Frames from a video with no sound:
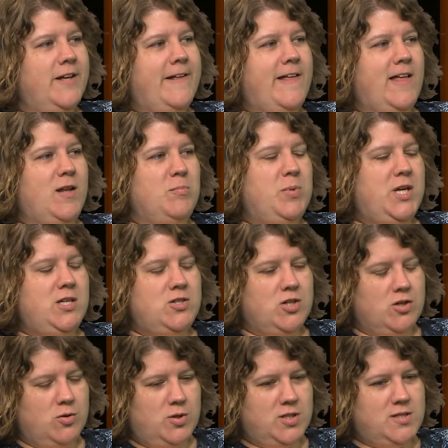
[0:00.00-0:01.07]
and Paige
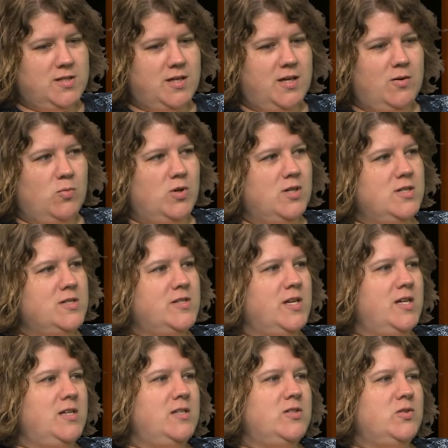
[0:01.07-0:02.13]
Hurwitz and Wanda
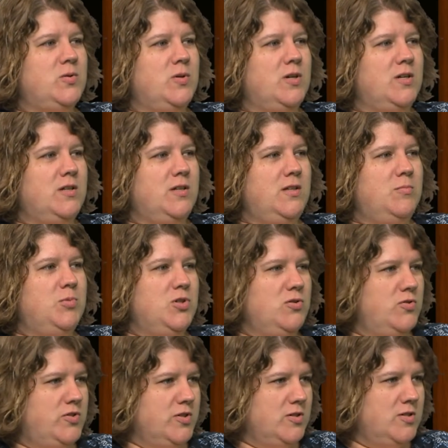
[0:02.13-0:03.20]
Sykes, who are the
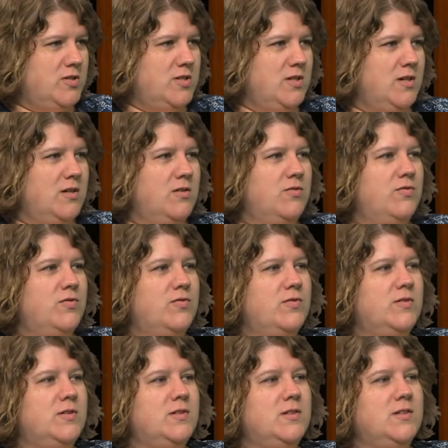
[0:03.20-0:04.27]
producers of
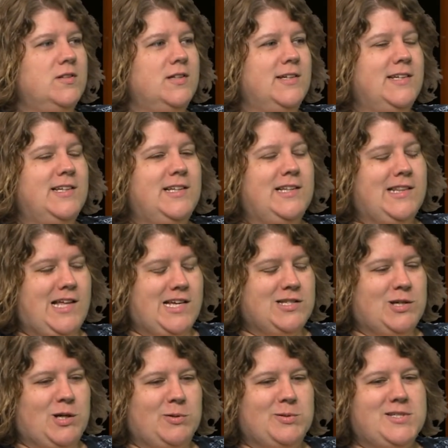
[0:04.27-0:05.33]
Last
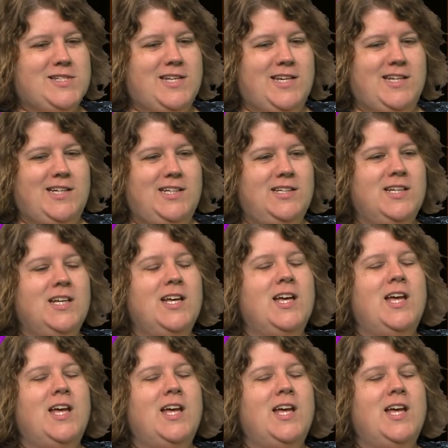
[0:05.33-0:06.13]
Comic Standing.